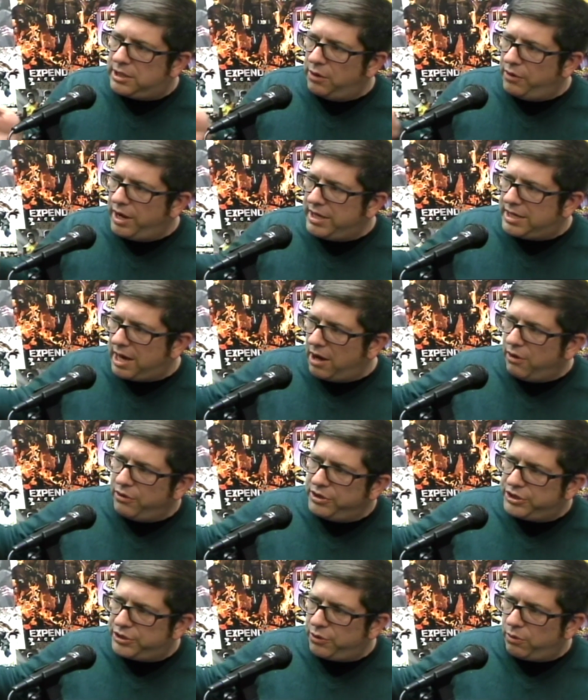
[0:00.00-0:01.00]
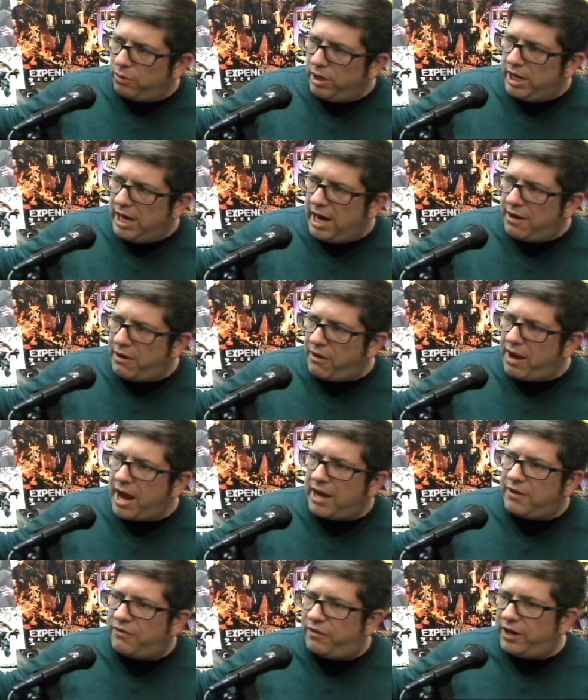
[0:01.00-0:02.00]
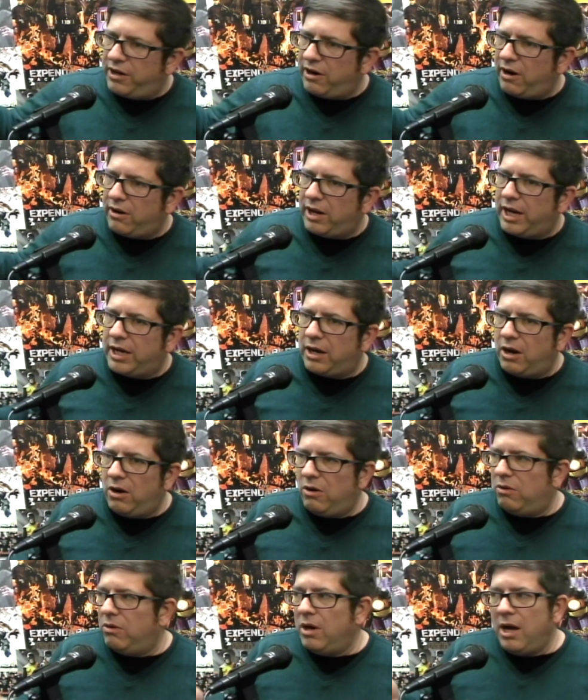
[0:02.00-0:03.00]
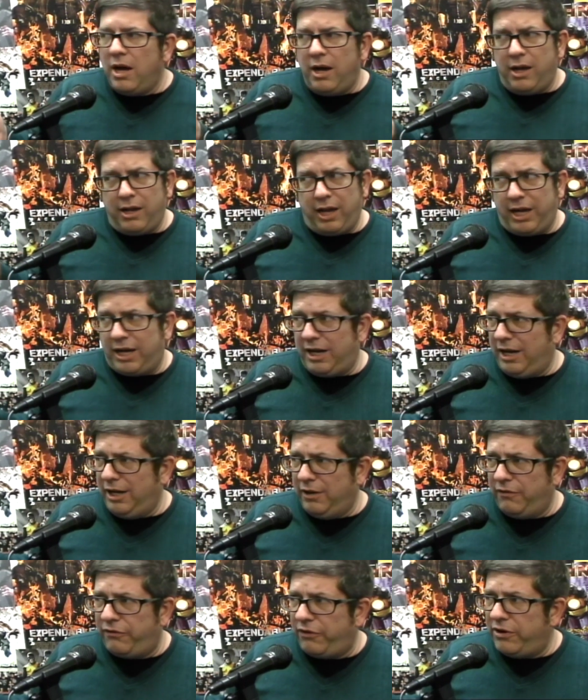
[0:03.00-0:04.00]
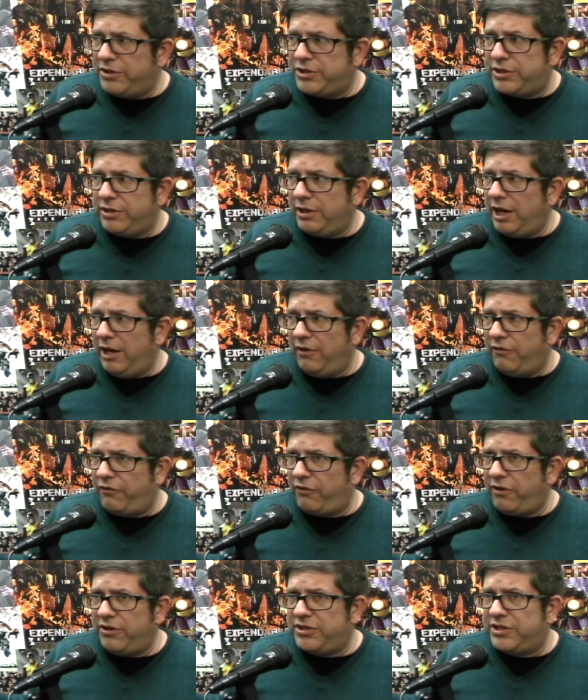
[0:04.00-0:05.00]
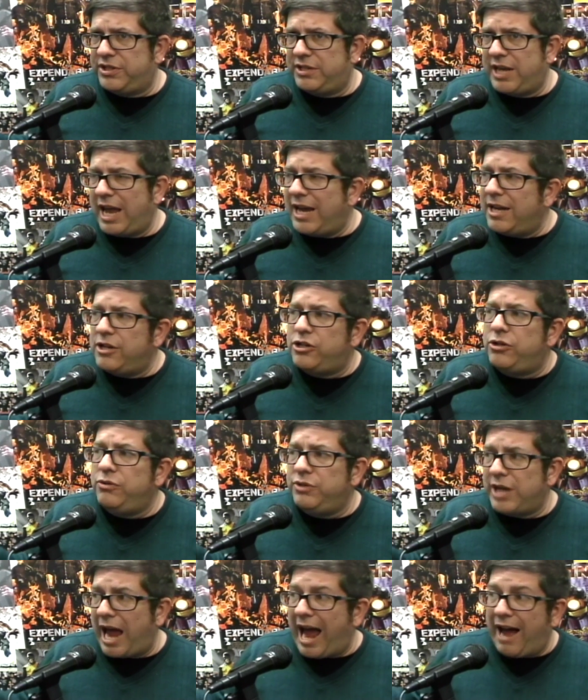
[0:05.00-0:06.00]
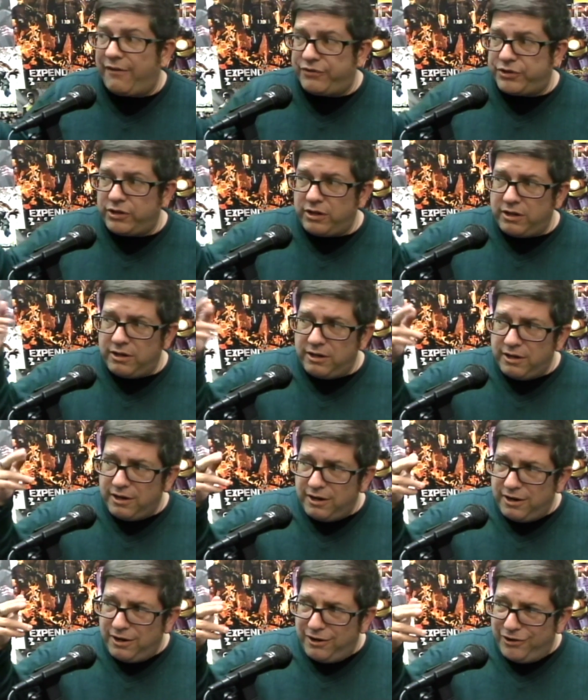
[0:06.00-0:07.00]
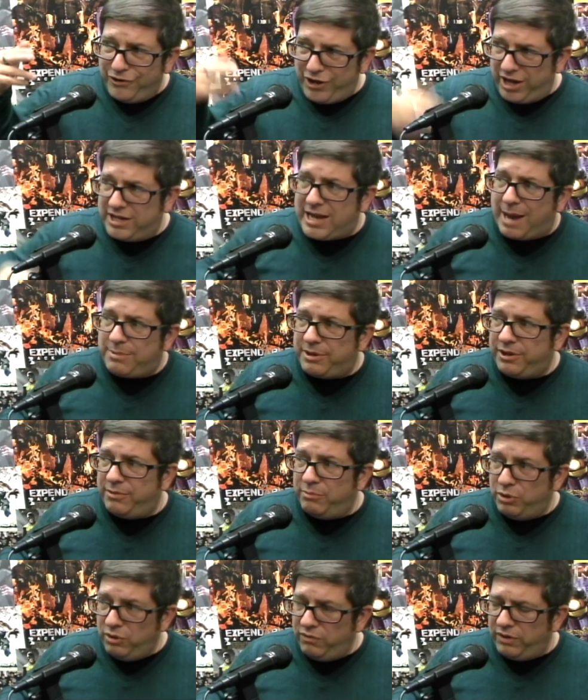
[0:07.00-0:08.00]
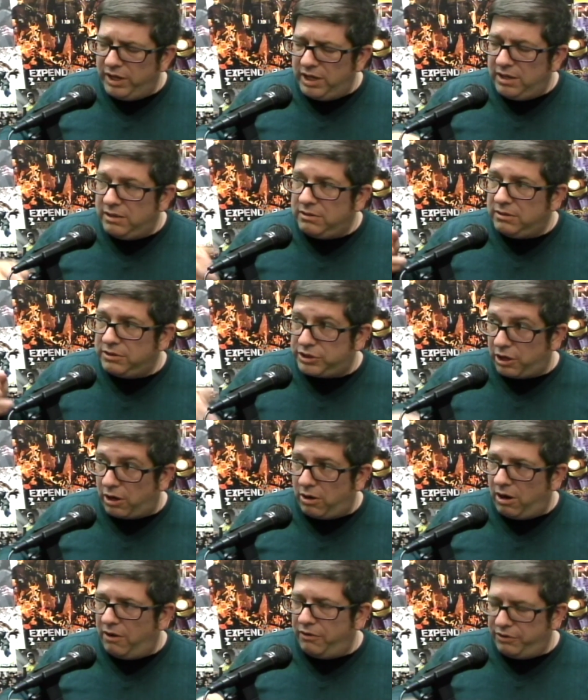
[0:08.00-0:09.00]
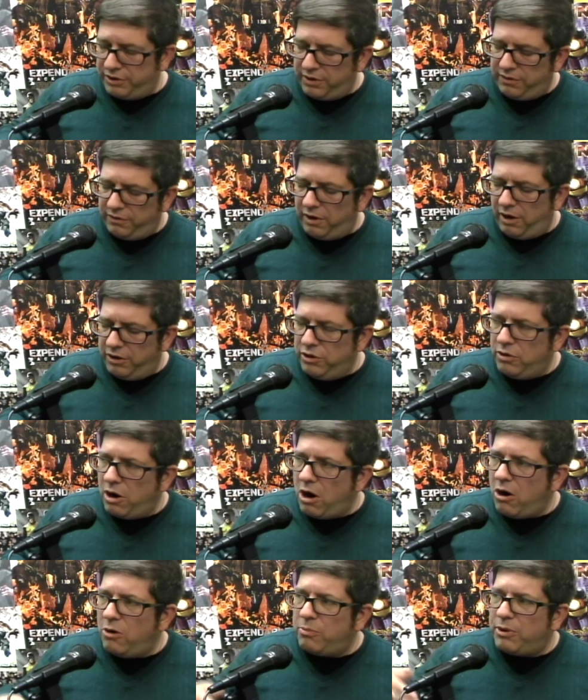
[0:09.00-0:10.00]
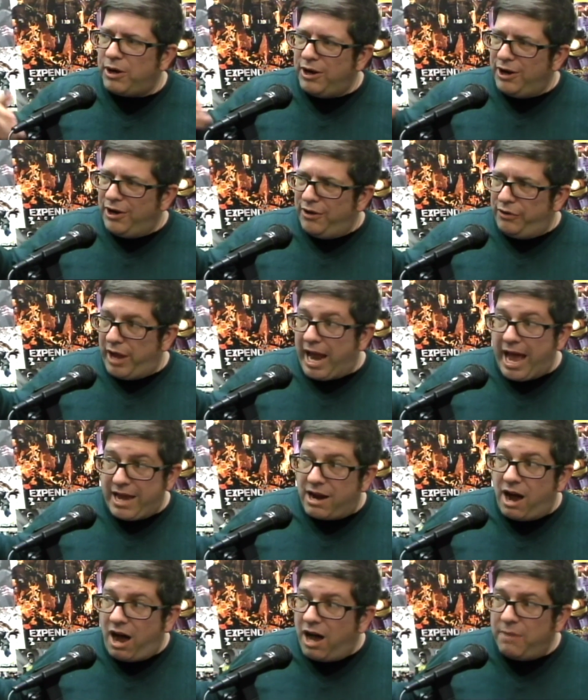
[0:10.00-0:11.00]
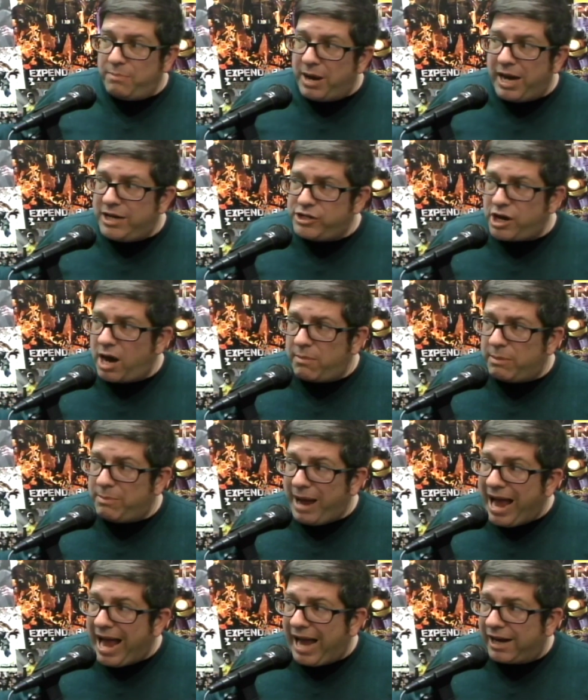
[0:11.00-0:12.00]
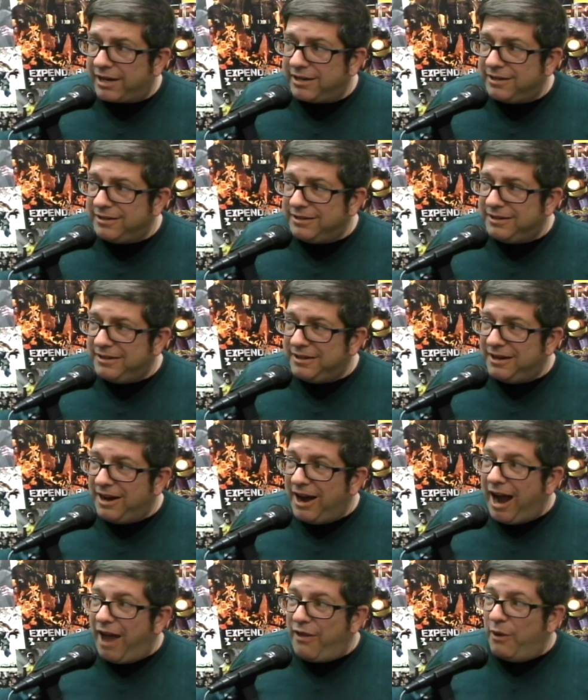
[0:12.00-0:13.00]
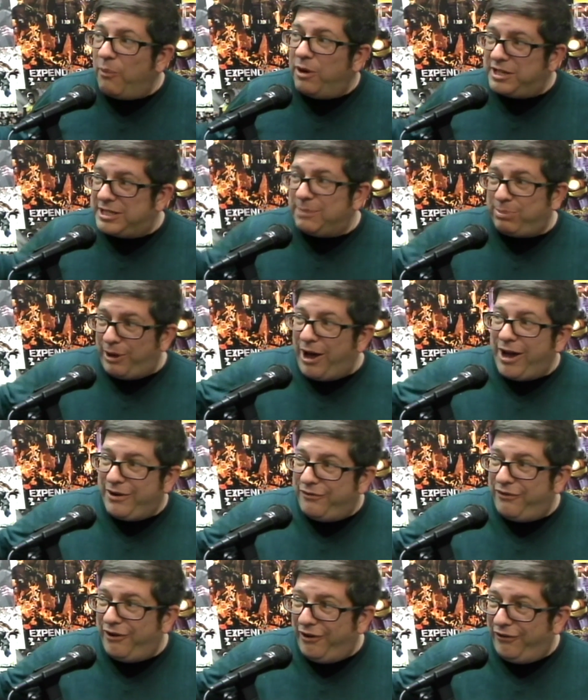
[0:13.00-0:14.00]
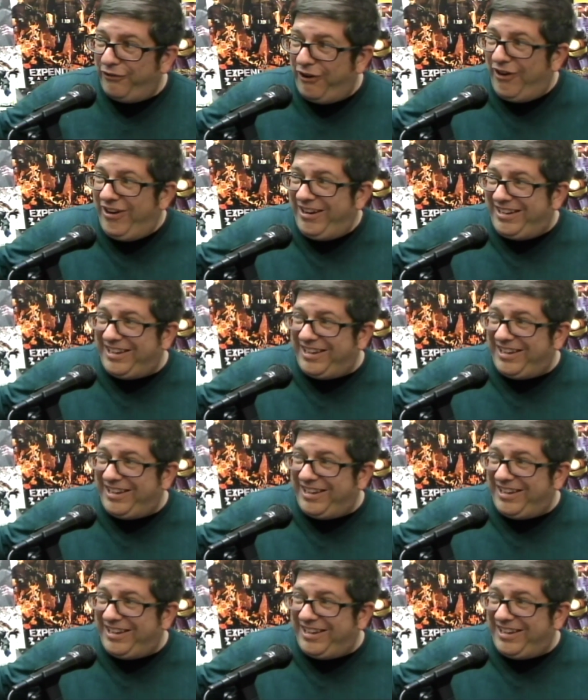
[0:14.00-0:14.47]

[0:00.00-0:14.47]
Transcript: So they tell the story, and then they had to figure out like in the first 10 issues after they adapted the movie, A New Hope, they had Han pay Jabba back. And then what's the plot of Empire